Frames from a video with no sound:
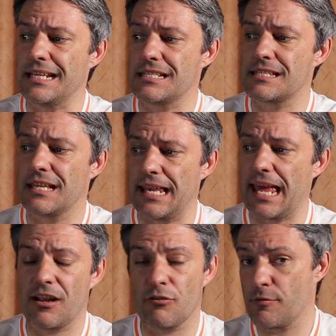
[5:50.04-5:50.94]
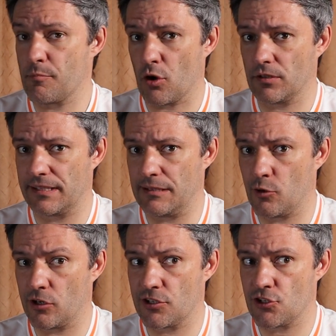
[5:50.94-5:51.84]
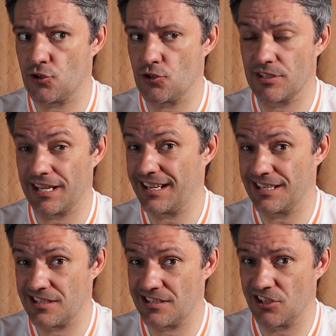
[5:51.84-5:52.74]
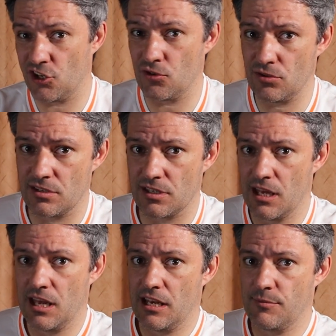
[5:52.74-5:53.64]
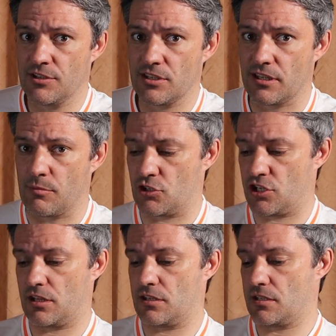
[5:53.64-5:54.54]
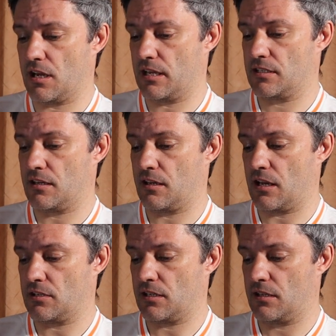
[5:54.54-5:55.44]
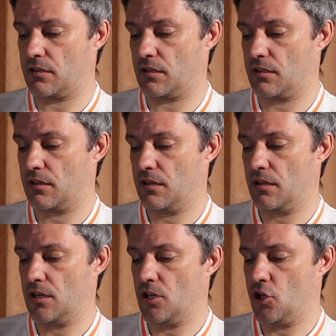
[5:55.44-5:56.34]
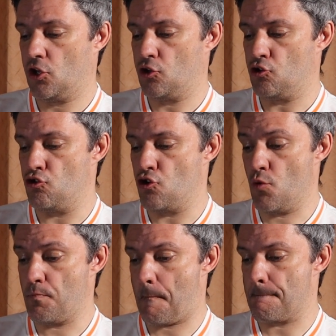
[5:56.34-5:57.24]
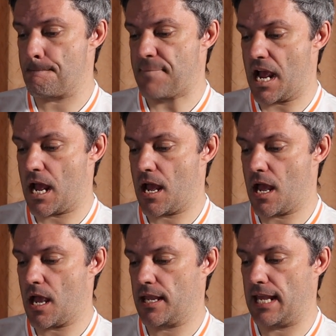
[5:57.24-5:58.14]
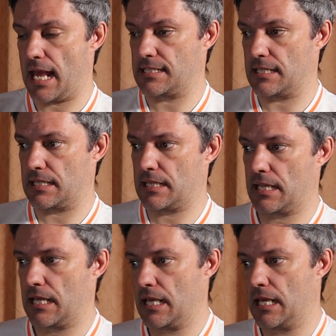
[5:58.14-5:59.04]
guess the lack of a Bok team on a Tuesday is news. Let me just double check this guy hasn't announced anything. Nope, he hasn't.